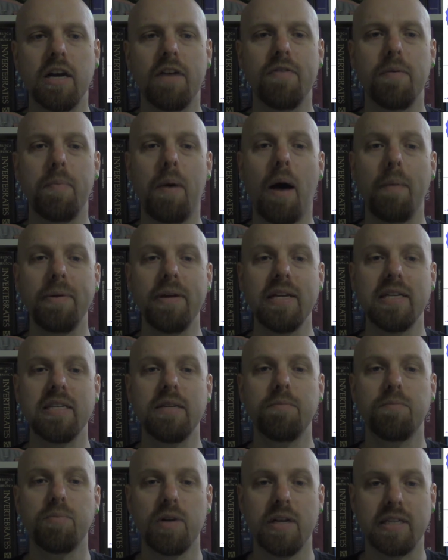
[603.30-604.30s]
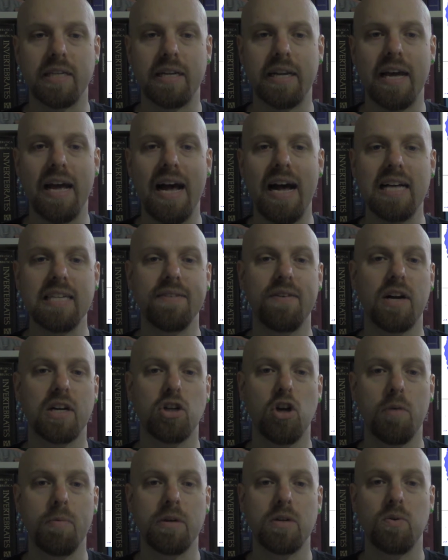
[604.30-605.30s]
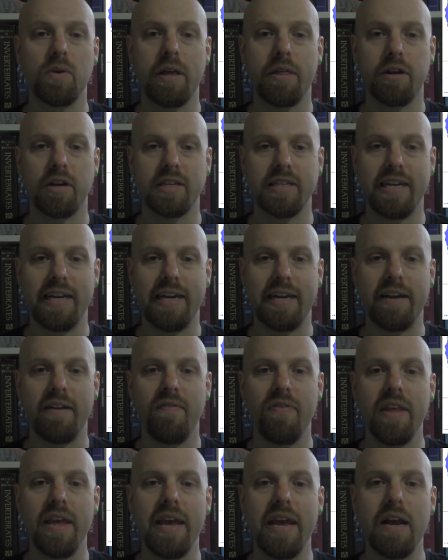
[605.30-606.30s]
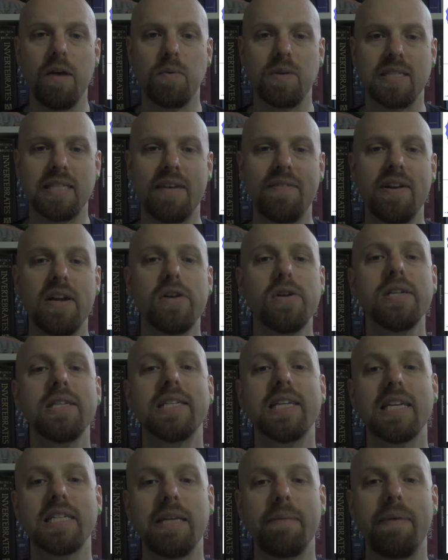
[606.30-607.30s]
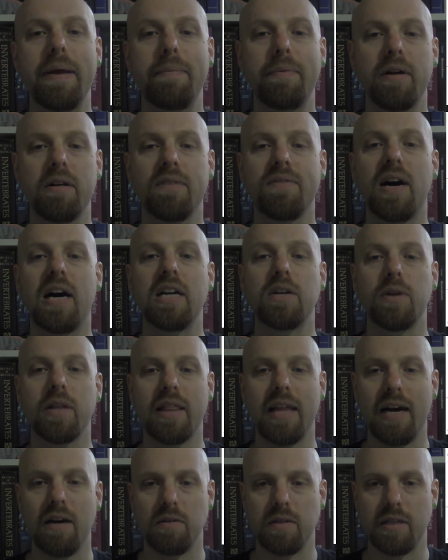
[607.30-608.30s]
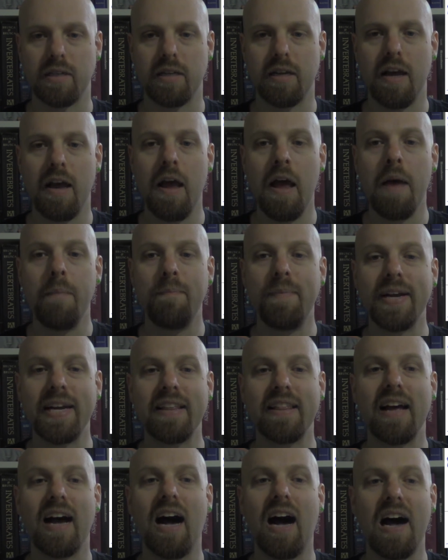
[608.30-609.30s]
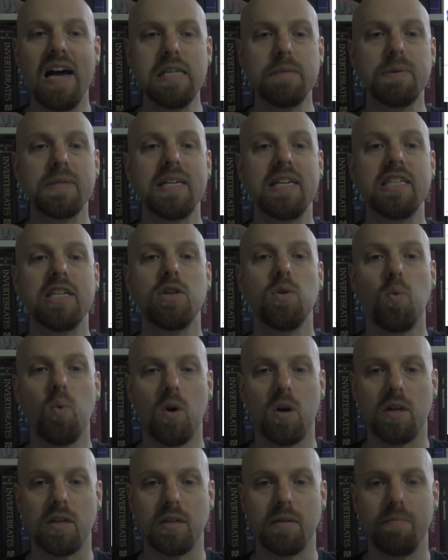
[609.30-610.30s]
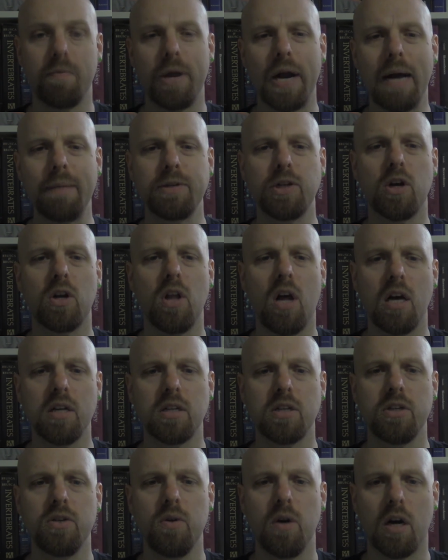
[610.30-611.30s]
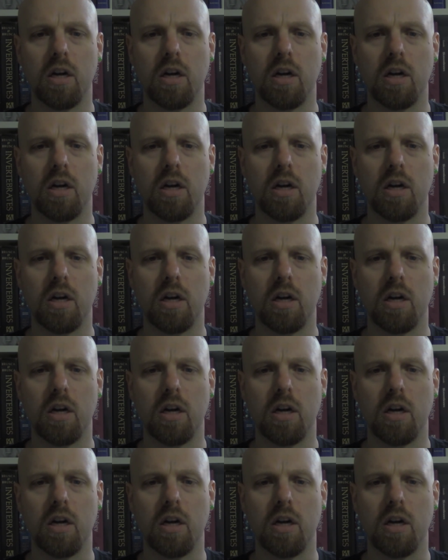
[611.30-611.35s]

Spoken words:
of the population in prison as of October 2013. It was 716 people out of 100,000, making it the highest percentage in the world. Perhaps your laws are too